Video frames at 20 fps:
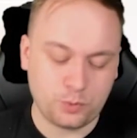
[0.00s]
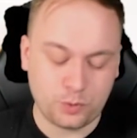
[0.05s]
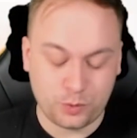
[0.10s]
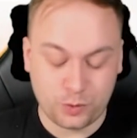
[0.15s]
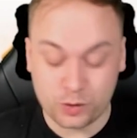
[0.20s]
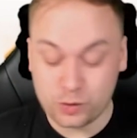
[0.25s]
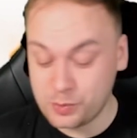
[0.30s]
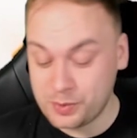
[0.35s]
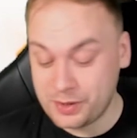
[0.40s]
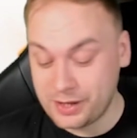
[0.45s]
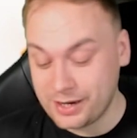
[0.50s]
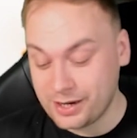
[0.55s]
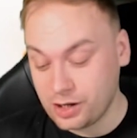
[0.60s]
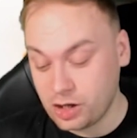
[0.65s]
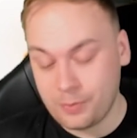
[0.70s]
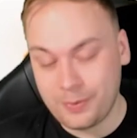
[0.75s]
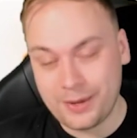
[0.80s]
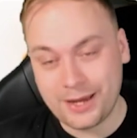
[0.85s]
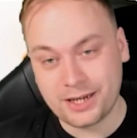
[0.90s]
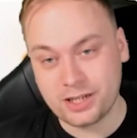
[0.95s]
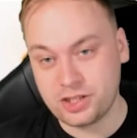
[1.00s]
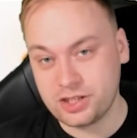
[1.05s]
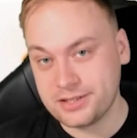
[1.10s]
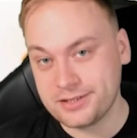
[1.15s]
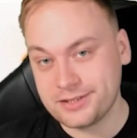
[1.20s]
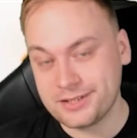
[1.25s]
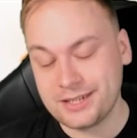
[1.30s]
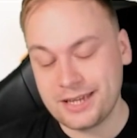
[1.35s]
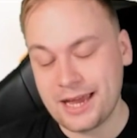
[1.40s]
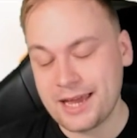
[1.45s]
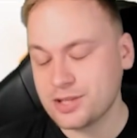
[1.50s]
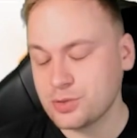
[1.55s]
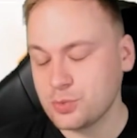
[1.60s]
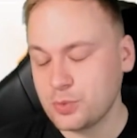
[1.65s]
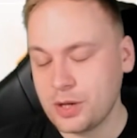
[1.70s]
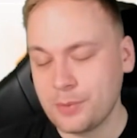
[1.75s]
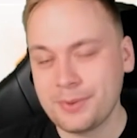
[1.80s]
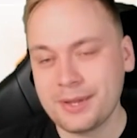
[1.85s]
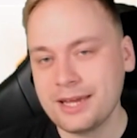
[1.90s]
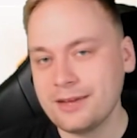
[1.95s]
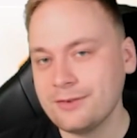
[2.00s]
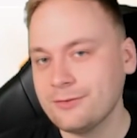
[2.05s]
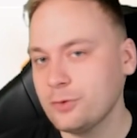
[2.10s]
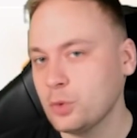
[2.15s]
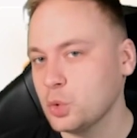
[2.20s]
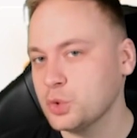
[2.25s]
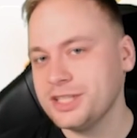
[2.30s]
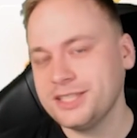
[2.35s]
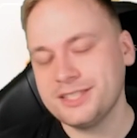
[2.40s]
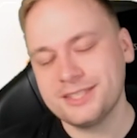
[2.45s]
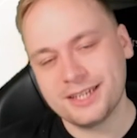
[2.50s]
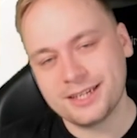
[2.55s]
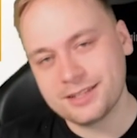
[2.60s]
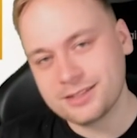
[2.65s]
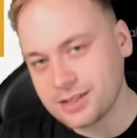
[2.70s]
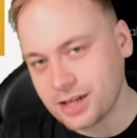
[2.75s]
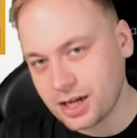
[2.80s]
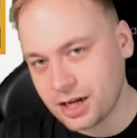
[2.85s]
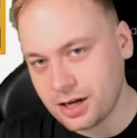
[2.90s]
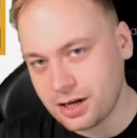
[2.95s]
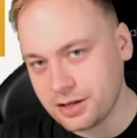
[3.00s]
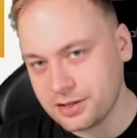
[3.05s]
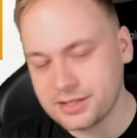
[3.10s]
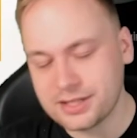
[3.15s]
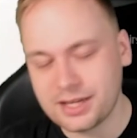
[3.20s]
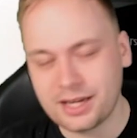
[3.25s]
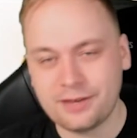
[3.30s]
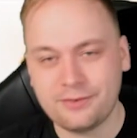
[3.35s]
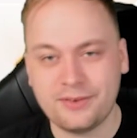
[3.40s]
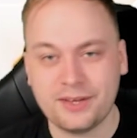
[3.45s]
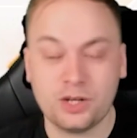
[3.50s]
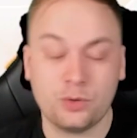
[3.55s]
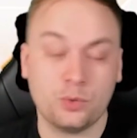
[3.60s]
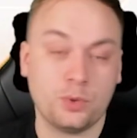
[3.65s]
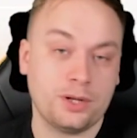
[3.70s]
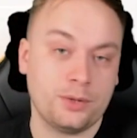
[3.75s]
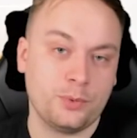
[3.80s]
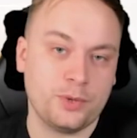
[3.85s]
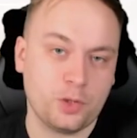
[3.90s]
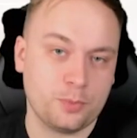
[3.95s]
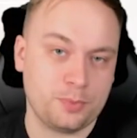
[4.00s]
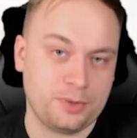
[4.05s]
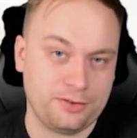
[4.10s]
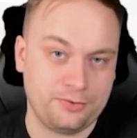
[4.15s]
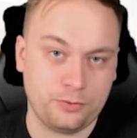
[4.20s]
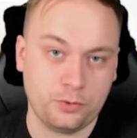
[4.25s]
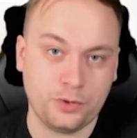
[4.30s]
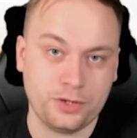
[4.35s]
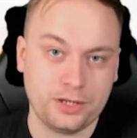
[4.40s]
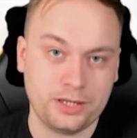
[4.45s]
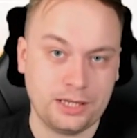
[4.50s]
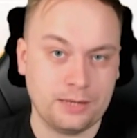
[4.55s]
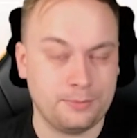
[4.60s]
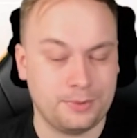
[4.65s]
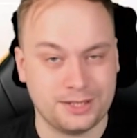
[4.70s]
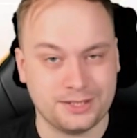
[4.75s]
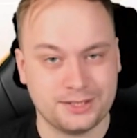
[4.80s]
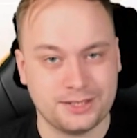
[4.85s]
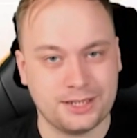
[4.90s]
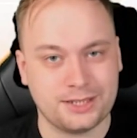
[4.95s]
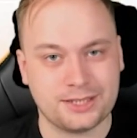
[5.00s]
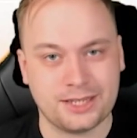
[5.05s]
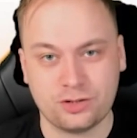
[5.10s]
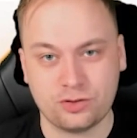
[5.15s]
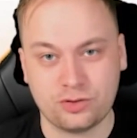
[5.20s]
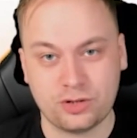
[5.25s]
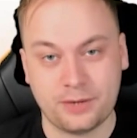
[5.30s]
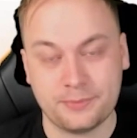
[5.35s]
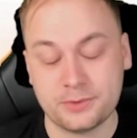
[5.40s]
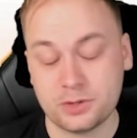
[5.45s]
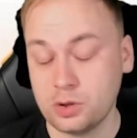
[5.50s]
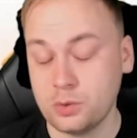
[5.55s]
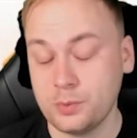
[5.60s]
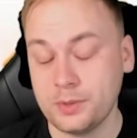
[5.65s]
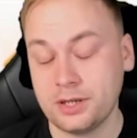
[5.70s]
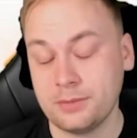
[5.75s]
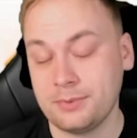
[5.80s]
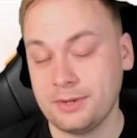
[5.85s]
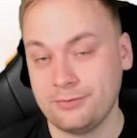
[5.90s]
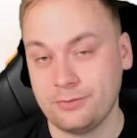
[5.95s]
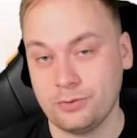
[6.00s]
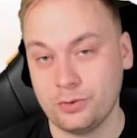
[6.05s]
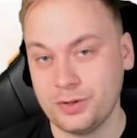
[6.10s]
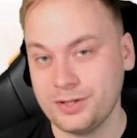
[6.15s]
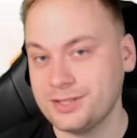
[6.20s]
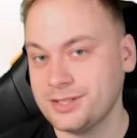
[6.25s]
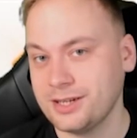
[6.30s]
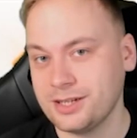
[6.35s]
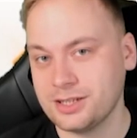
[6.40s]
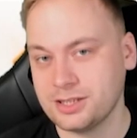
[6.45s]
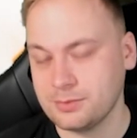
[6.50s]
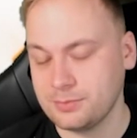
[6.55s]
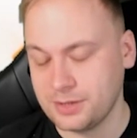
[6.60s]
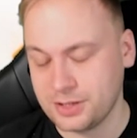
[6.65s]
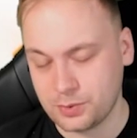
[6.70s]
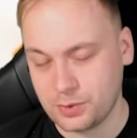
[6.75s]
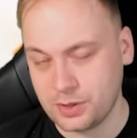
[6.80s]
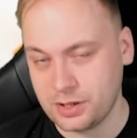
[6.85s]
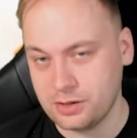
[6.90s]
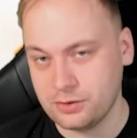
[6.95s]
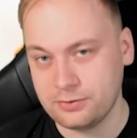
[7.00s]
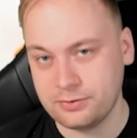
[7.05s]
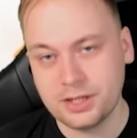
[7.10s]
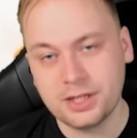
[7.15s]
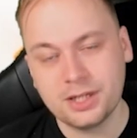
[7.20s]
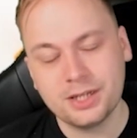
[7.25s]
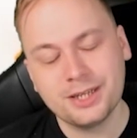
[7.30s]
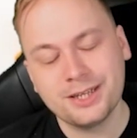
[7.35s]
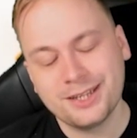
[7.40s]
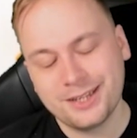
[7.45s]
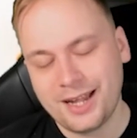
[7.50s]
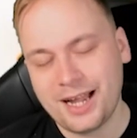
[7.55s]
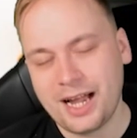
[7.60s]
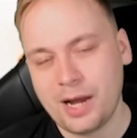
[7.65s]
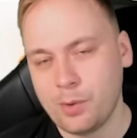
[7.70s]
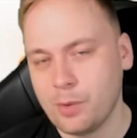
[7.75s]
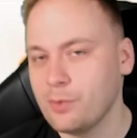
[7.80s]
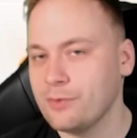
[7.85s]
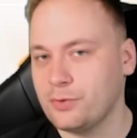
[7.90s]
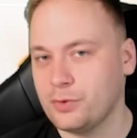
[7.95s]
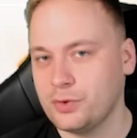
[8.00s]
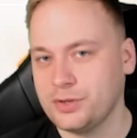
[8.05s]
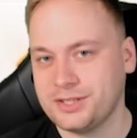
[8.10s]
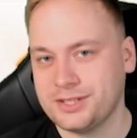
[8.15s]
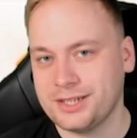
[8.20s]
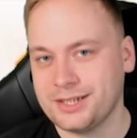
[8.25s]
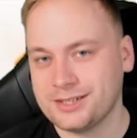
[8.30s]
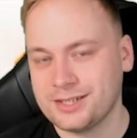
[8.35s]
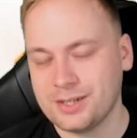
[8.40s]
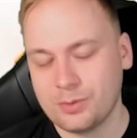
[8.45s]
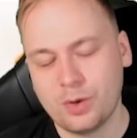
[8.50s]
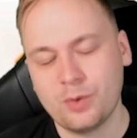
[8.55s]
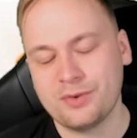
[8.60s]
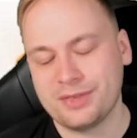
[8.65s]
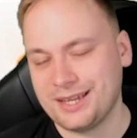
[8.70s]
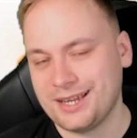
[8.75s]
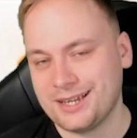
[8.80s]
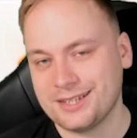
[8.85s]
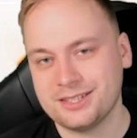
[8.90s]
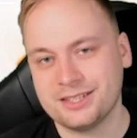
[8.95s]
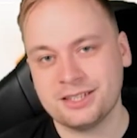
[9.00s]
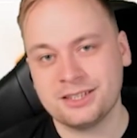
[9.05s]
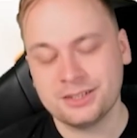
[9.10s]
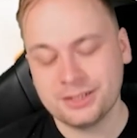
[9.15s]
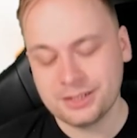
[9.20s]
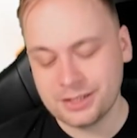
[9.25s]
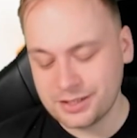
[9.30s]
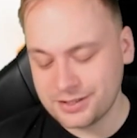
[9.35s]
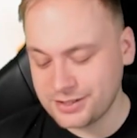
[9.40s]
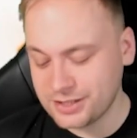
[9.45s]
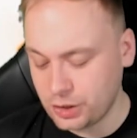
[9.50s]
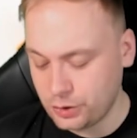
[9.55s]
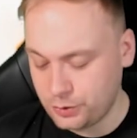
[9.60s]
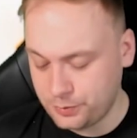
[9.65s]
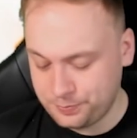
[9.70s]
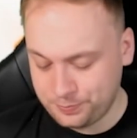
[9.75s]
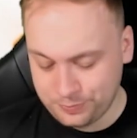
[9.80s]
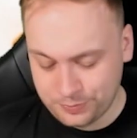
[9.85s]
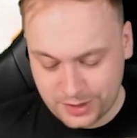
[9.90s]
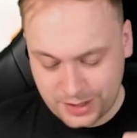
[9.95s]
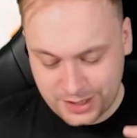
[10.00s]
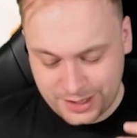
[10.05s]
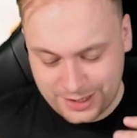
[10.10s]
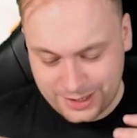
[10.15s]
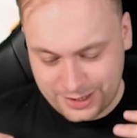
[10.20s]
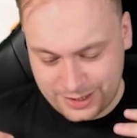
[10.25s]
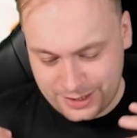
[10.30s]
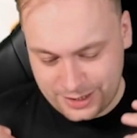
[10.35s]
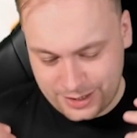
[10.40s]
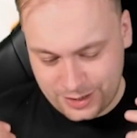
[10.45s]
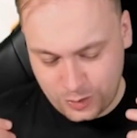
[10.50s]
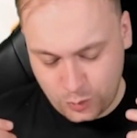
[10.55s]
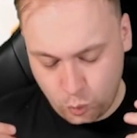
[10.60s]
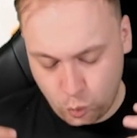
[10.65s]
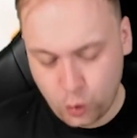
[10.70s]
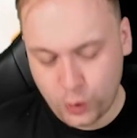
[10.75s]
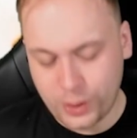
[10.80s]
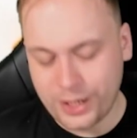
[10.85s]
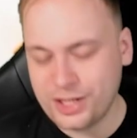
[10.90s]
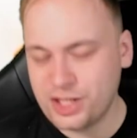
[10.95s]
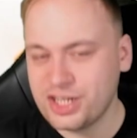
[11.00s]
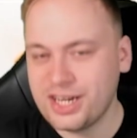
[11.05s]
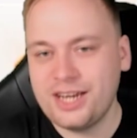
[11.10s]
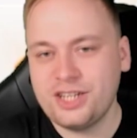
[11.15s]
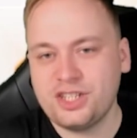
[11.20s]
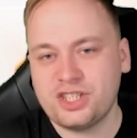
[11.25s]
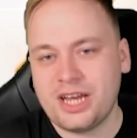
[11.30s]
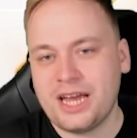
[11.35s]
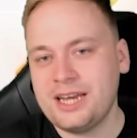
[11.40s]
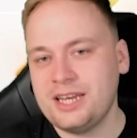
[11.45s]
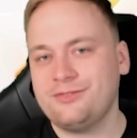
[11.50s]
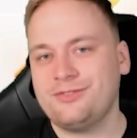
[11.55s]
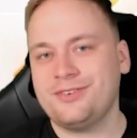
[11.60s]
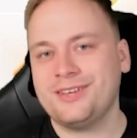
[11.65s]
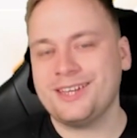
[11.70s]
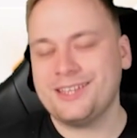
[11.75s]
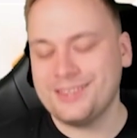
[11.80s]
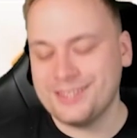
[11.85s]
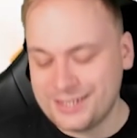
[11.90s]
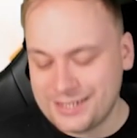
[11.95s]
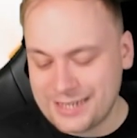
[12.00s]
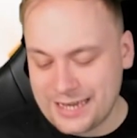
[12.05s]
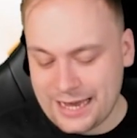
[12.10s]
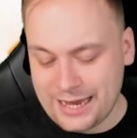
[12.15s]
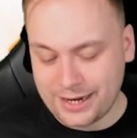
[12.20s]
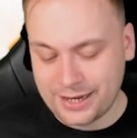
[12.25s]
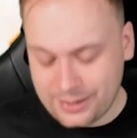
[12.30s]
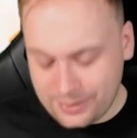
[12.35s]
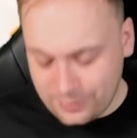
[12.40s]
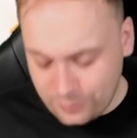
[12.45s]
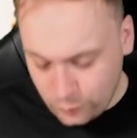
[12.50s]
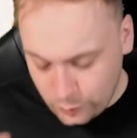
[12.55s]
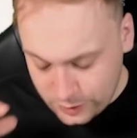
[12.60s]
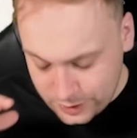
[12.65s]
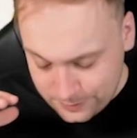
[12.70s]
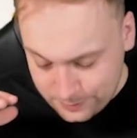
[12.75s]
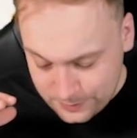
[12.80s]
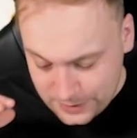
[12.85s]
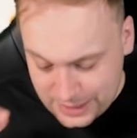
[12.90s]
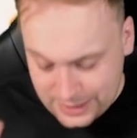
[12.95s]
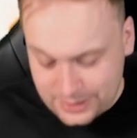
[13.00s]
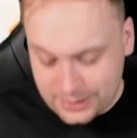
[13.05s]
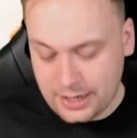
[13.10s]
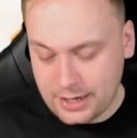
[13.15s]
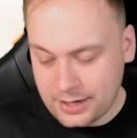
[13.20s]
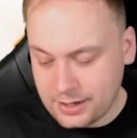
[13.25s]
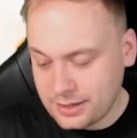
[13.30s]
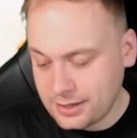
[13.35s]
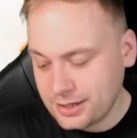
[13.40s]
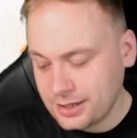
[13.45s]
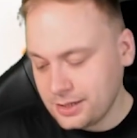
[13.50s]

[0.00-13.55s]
We're playing a lot of packages. Yes, we are playing 46 cards. I figured, well, we could play 40 and play 6 hand traps, or we could play 46 and play 12. I went with 46. I went with the latter. So, would I change anything in the deck with the main deck?